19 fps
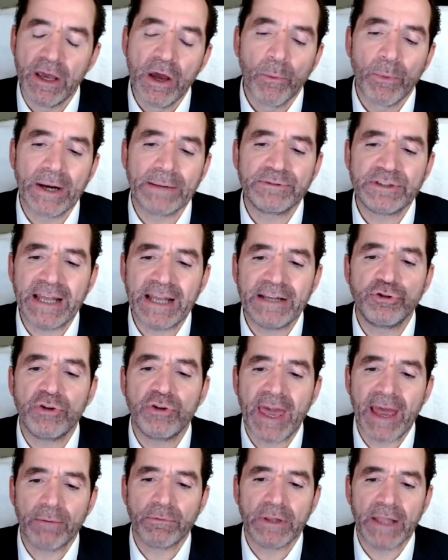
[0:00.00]
What I'm saying is you
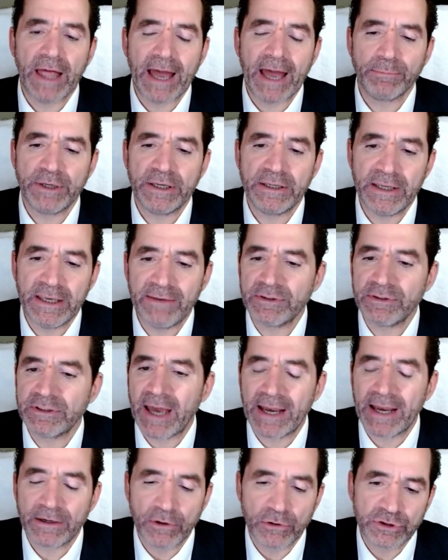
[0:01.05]
can't reliably even
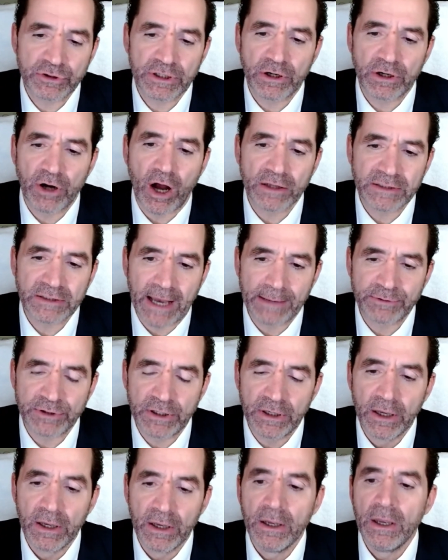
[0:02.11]
diagnose it at autopsy.